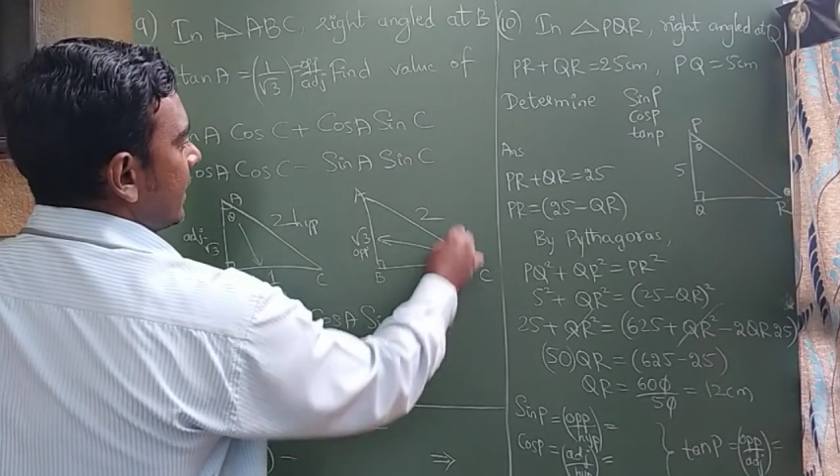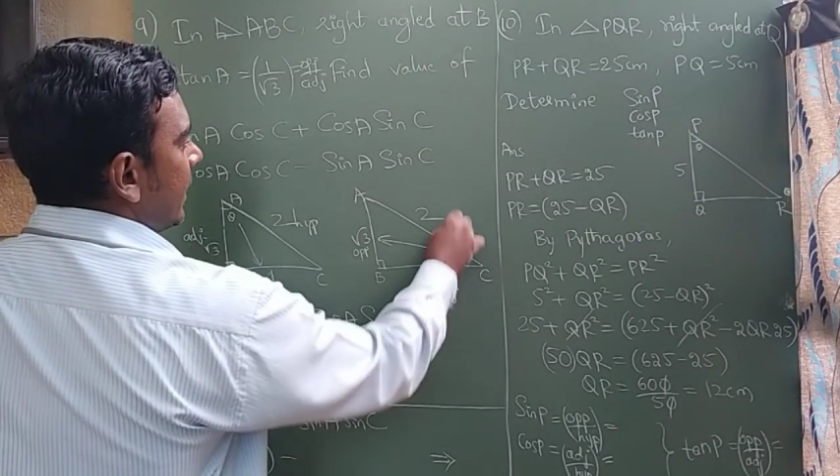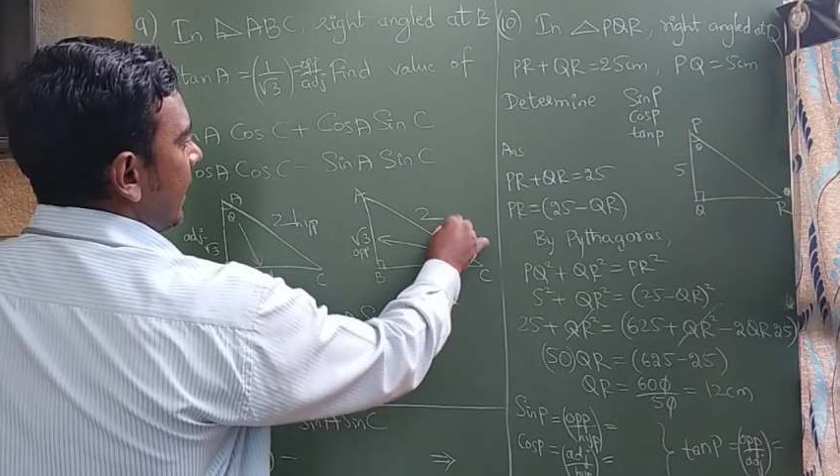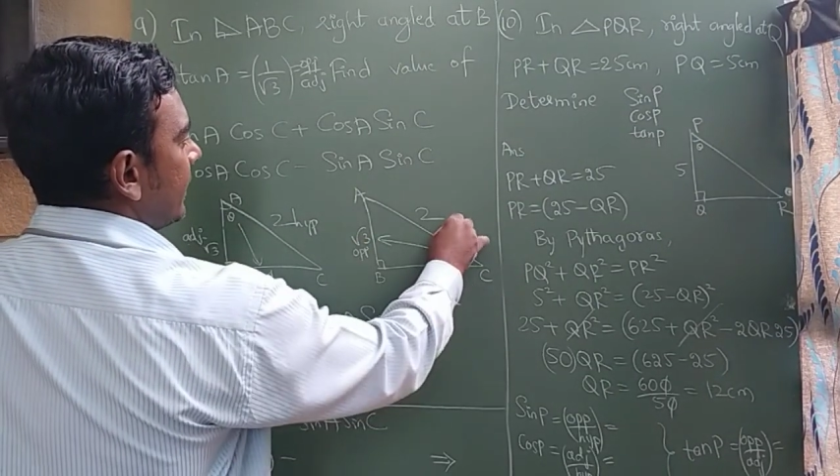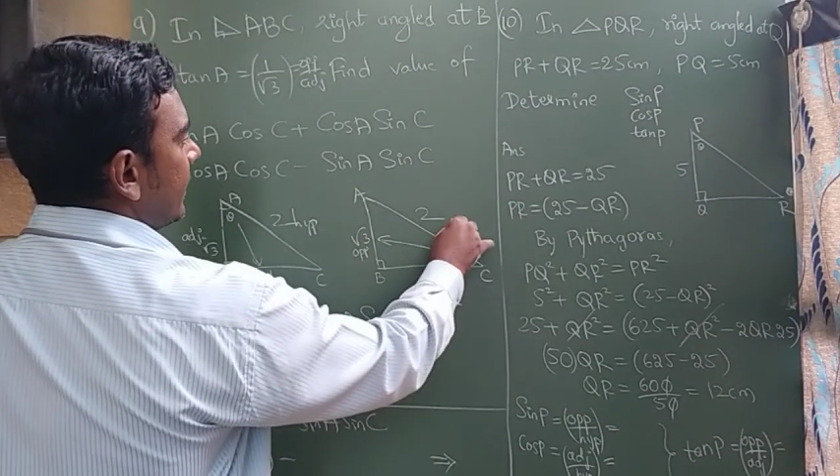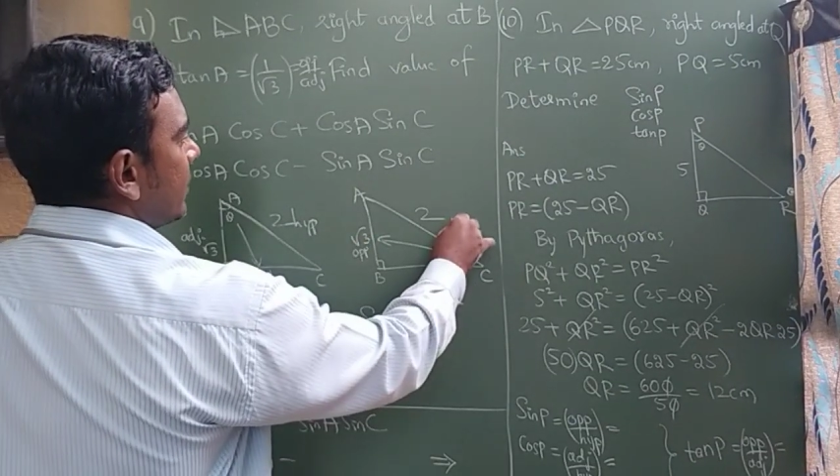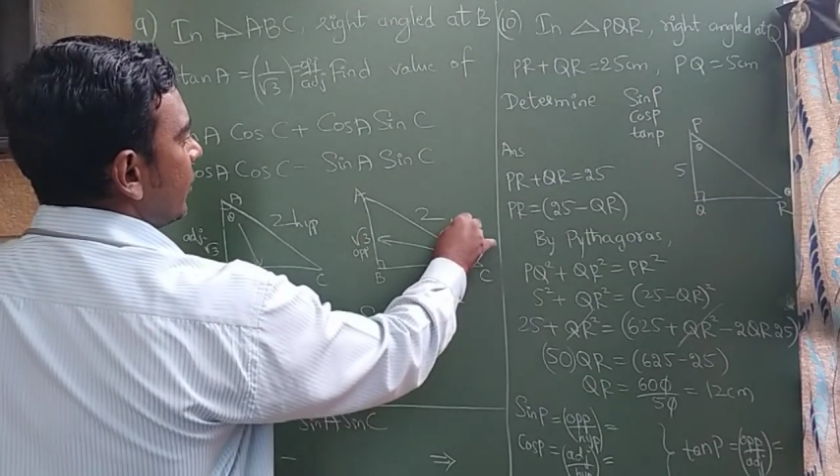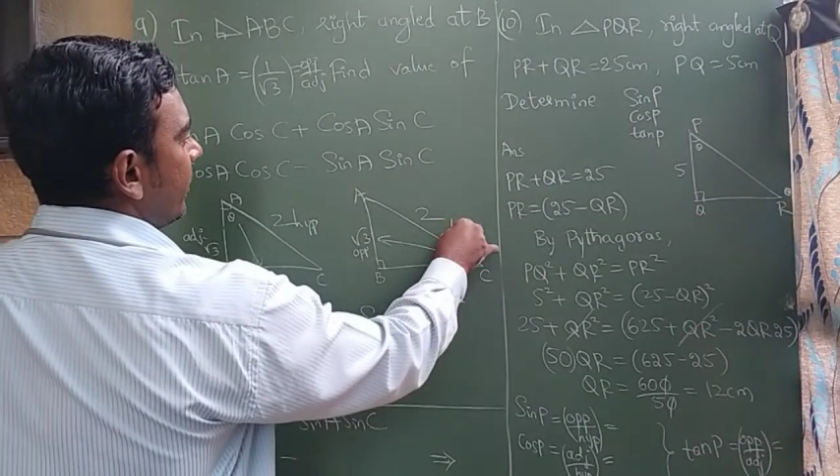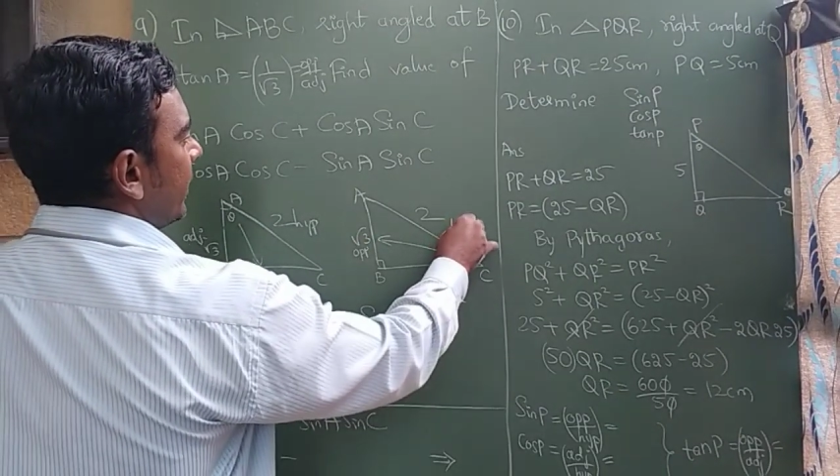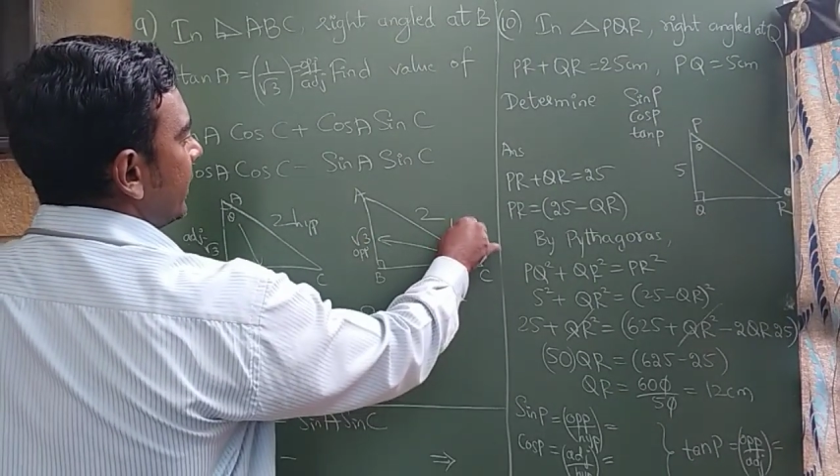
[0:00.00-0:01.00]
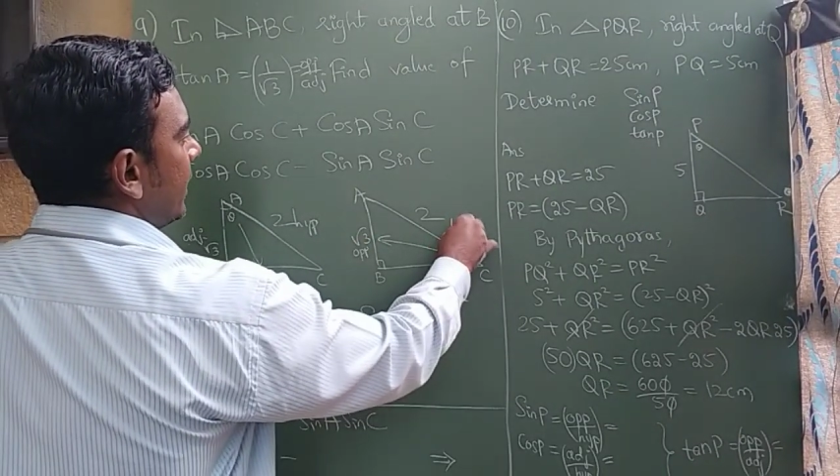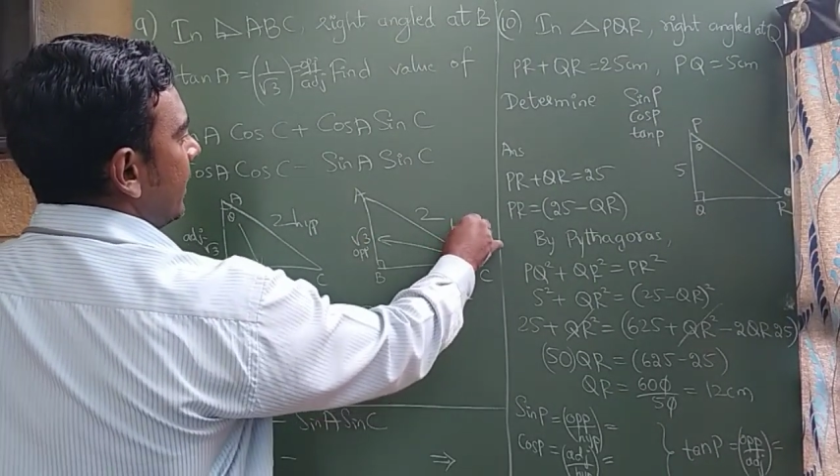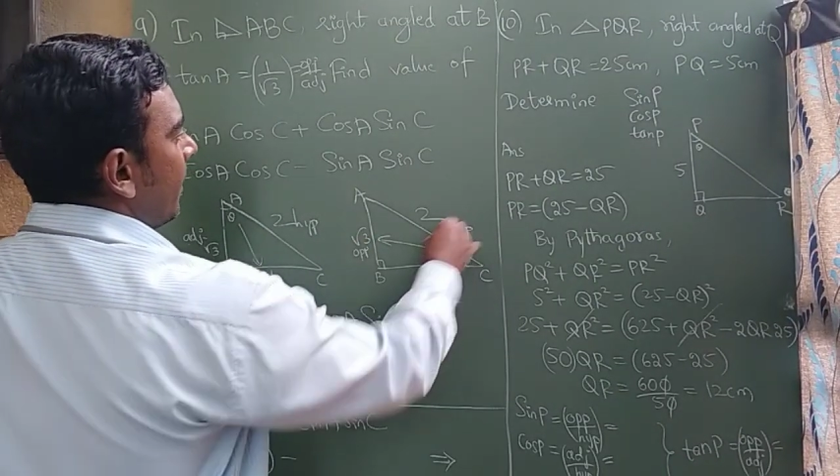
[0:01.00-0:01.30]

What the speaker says: and this will be the